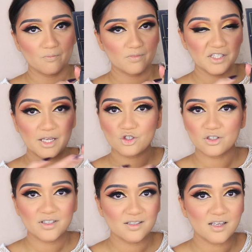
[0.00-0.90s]

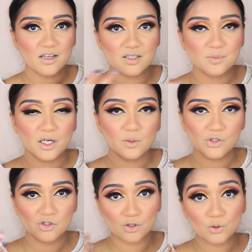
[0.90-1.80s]
Seychelles and Zanzibar,
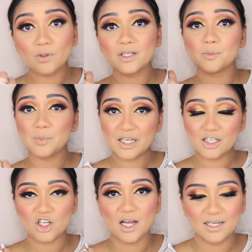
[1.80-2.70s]
which is a gold and a
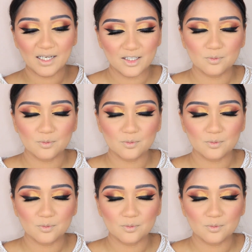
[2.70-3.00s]
pinkish highlight.